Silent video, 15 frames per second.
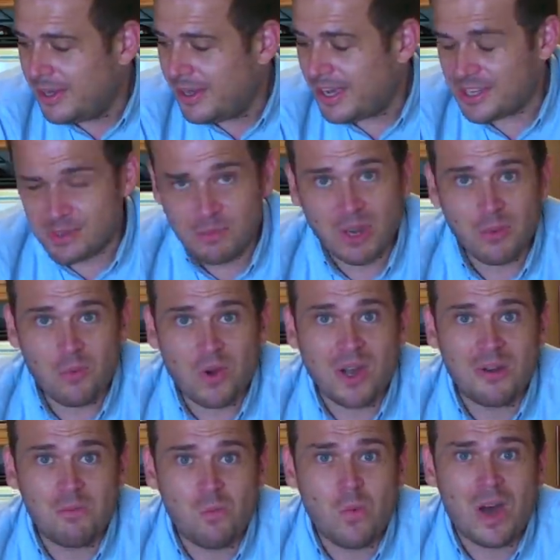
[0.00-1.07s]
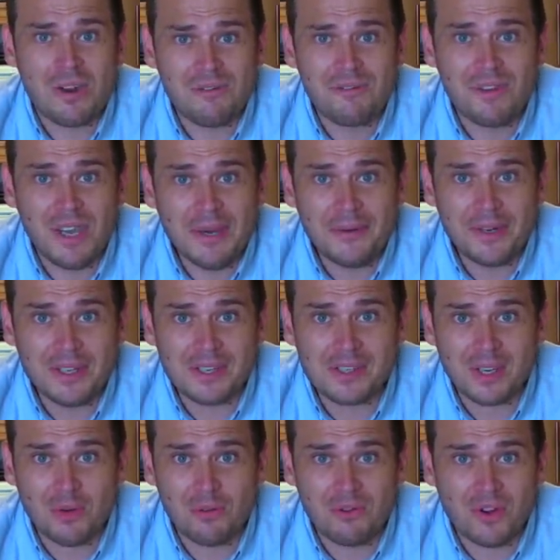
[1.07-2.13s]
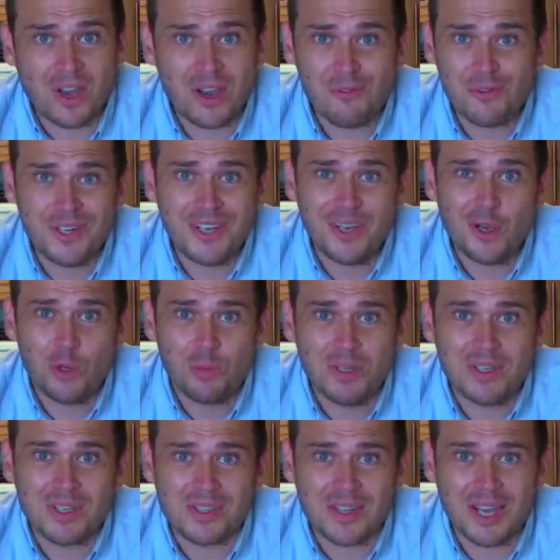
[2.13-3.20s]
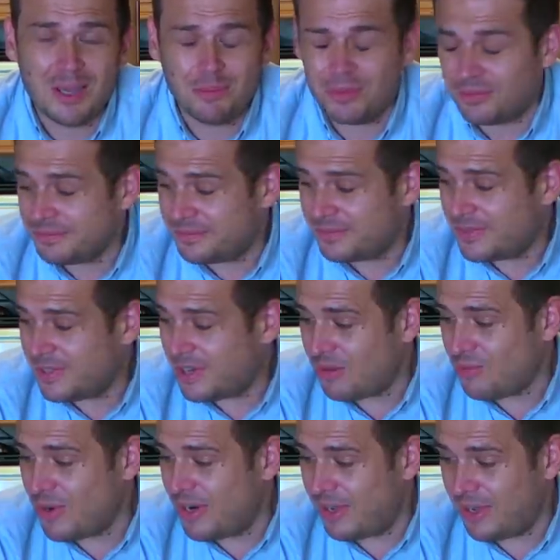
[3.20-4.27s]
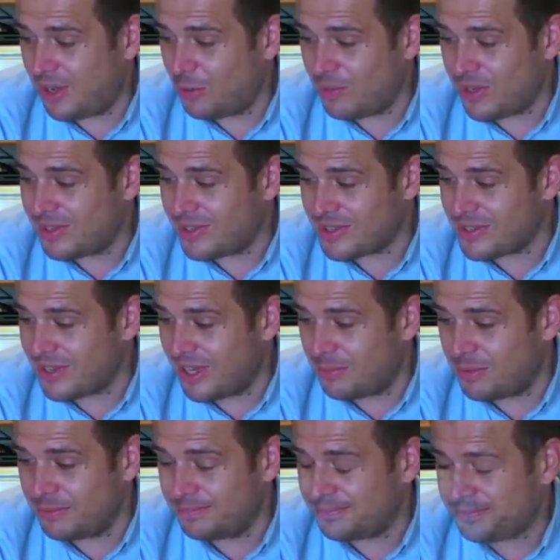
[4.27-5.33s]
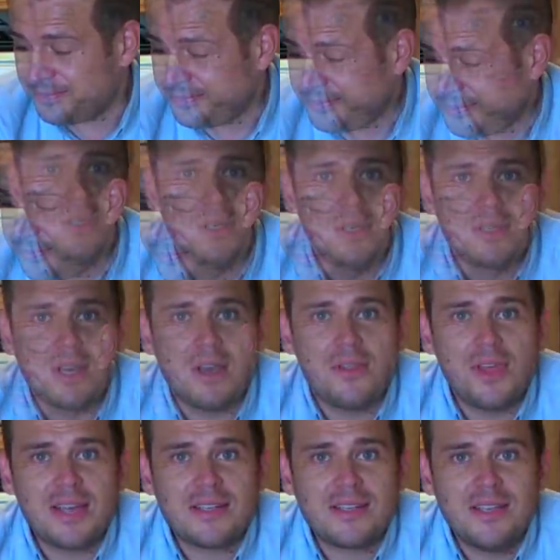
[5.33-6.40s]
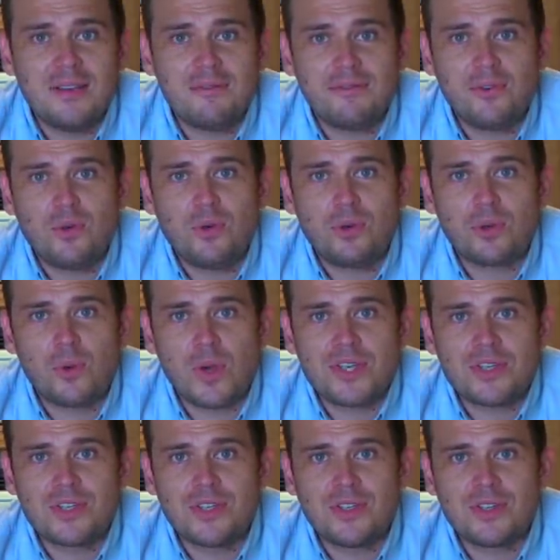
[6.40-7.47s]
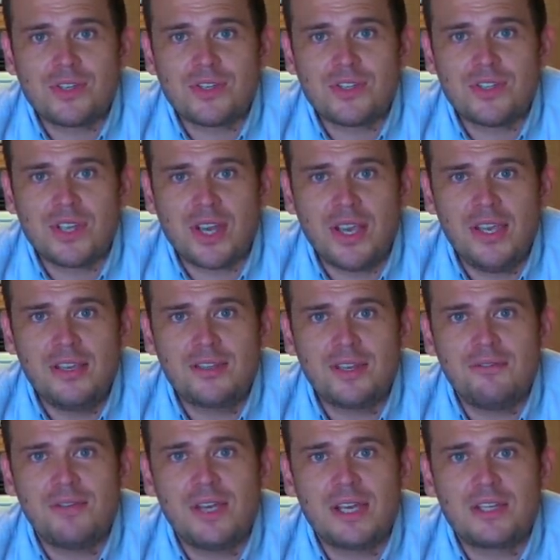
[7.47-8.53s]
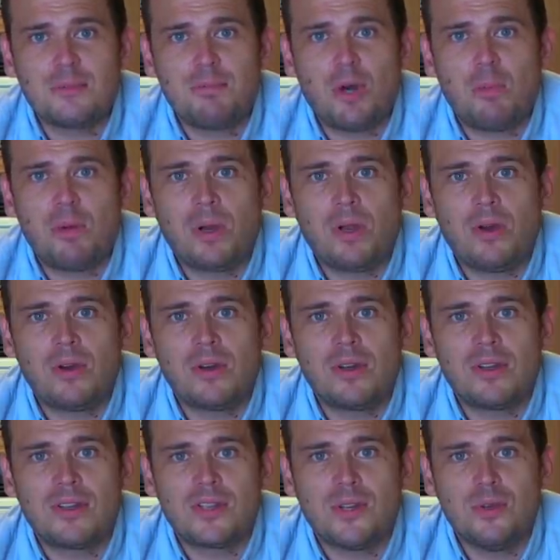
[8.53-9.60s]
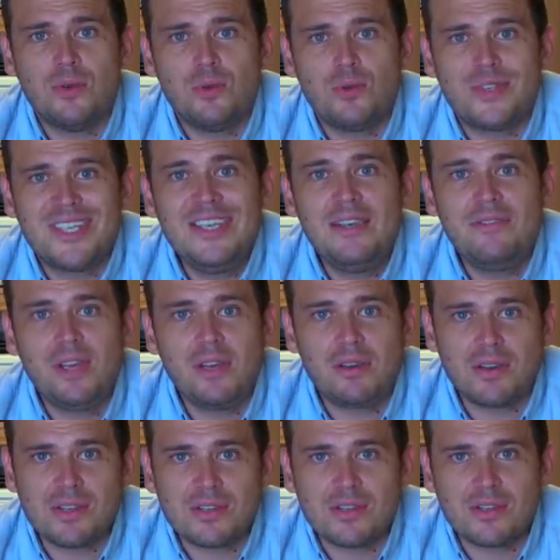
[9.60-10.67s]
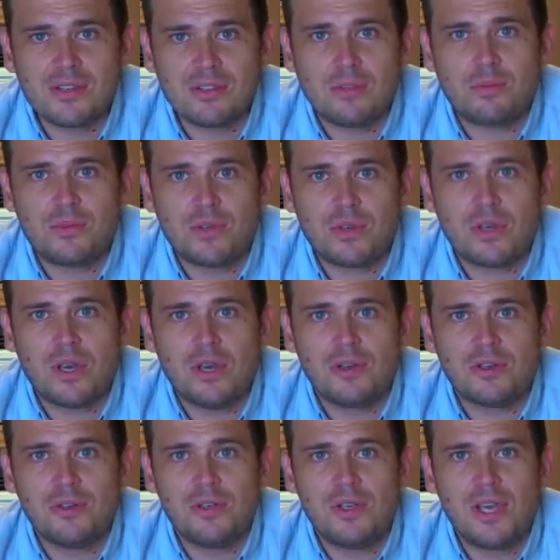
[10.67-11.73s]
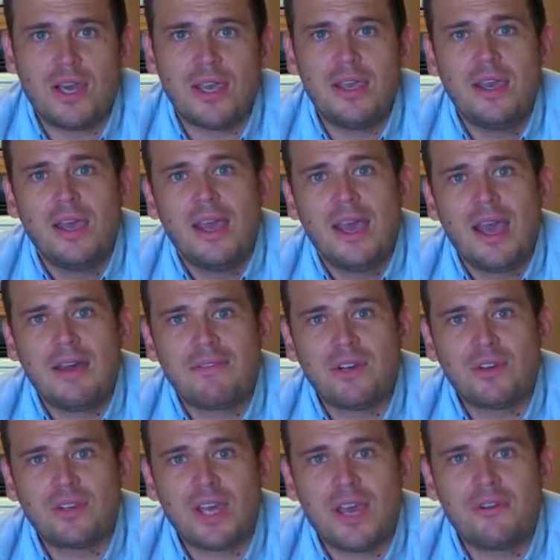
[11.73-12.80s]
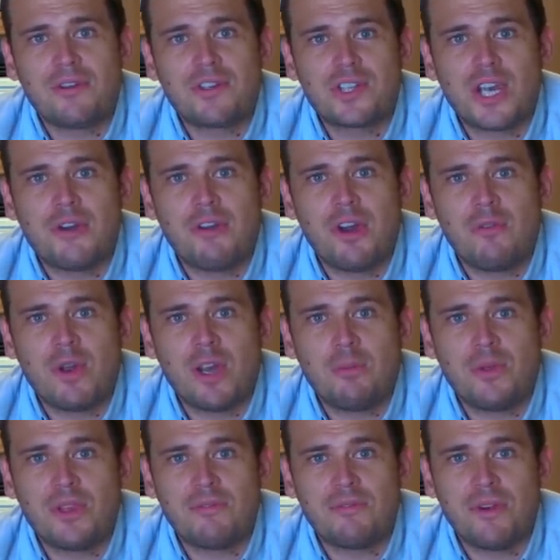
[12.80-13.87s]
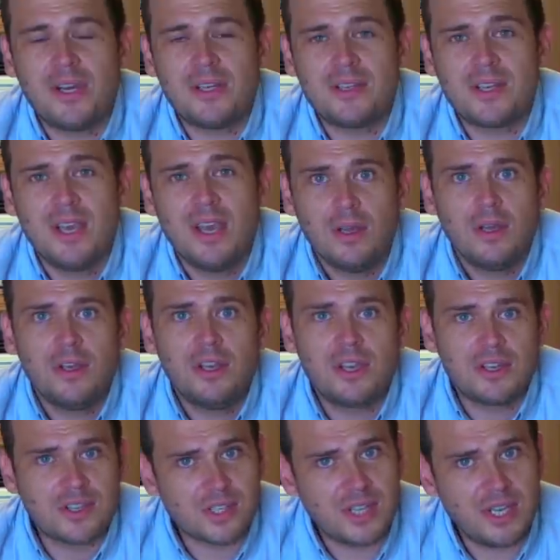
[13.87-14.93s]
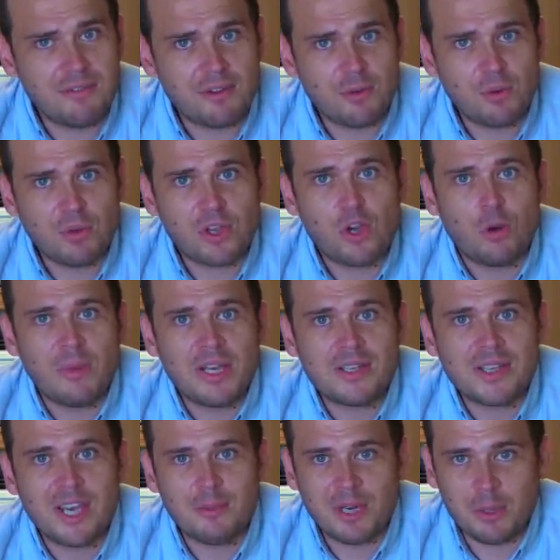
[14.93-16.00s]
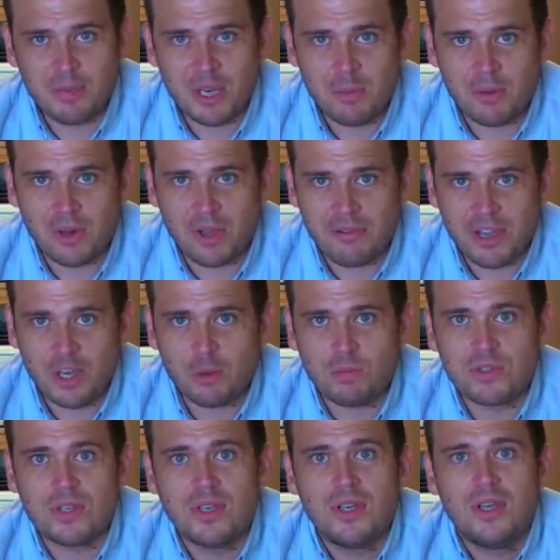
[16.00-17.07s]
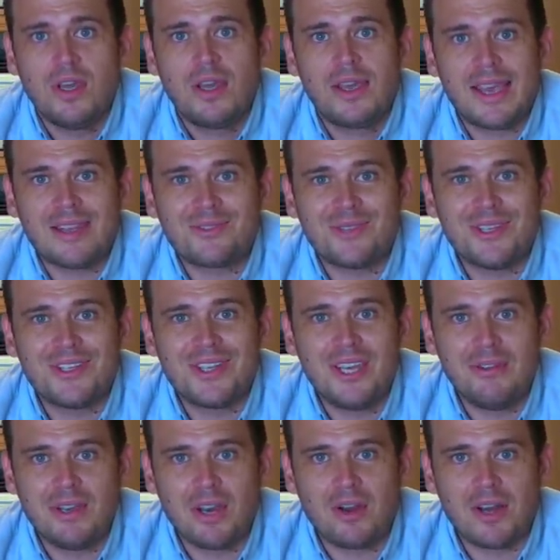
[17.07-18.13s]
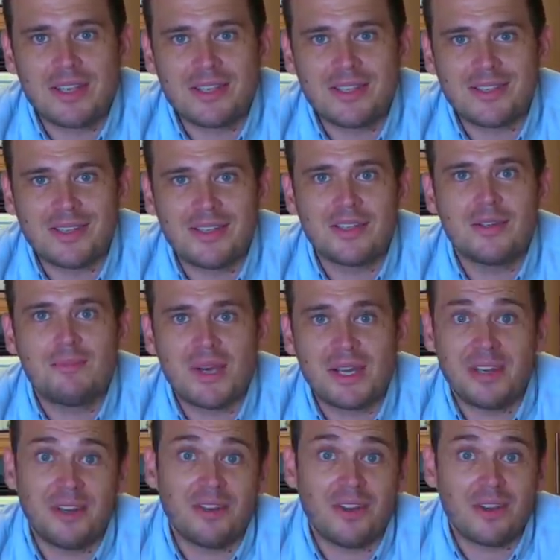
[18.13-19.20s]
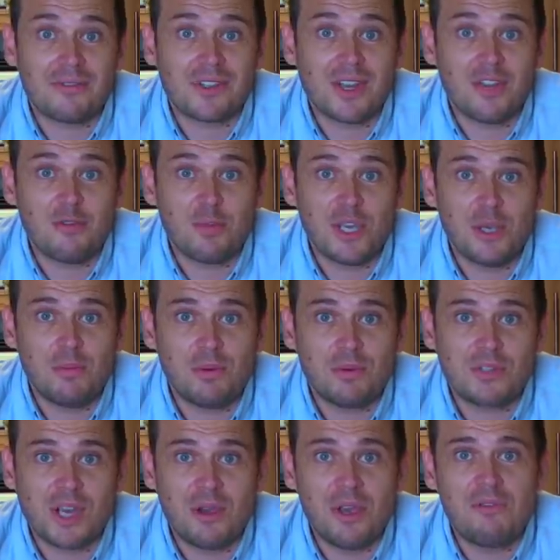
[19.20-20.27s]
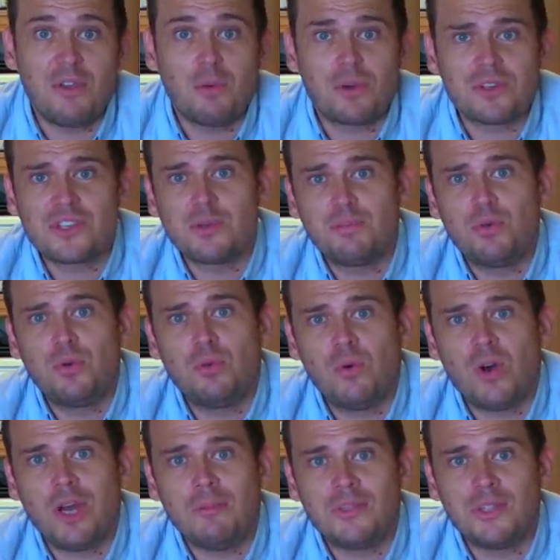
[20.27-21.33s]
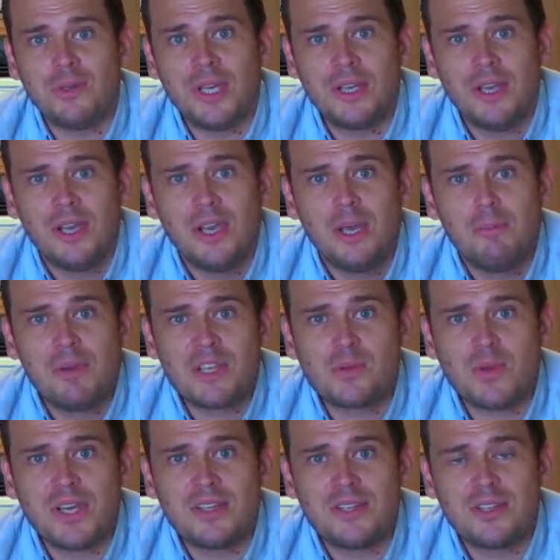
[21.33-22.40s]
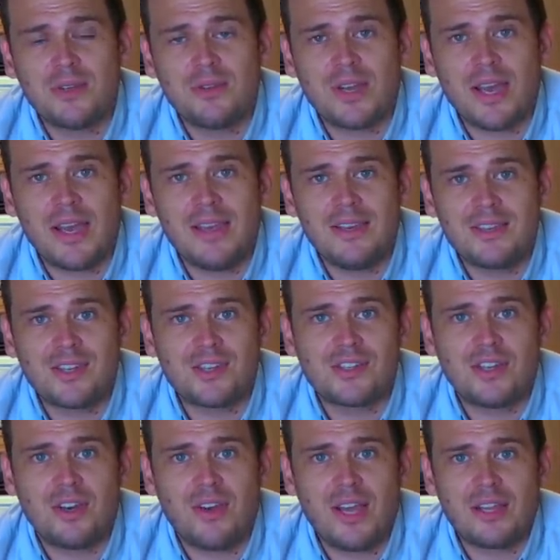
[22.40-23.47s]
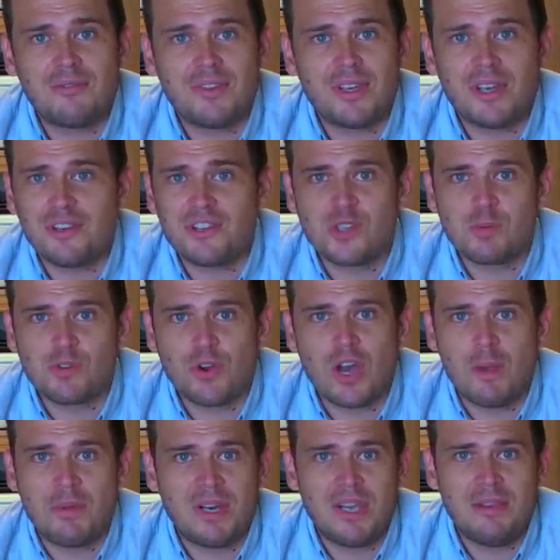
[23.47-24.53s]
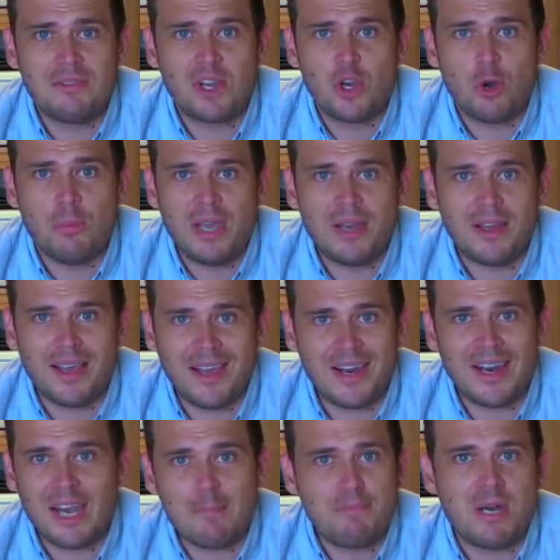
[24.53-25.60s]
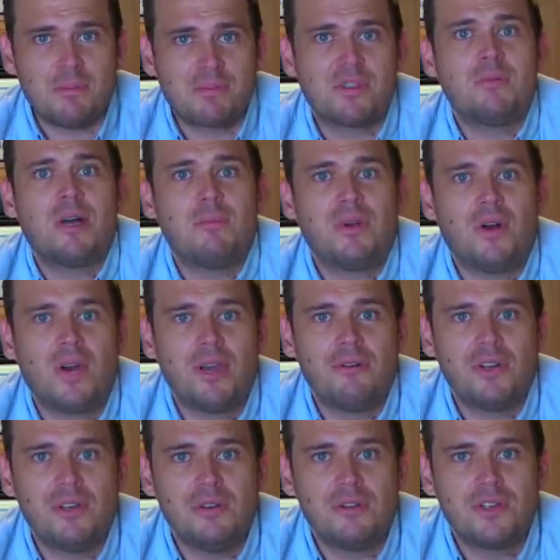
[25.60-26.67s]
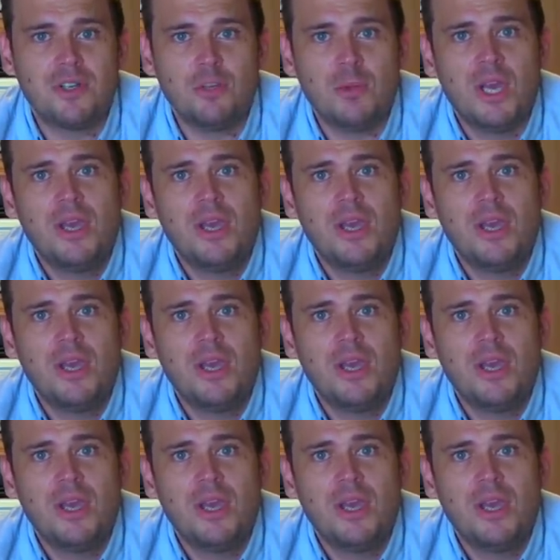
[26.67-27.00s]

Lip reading: That's my one fear in this whole fight. I really hope it doesn't happen. I really hope that doesn't happen. So that's it for the questions today. Don't forget to pop along to tvlicensestop.co.uk. Have a look there and share it around with your friends. You can see from all the comments how many people I've helped cancel their TV licenses and the money that I've saved people. So if you want to support what I'm doing, best way to do that is just to like the video, subscribe and leave a comment, and then that bumps them up higher in YouTube.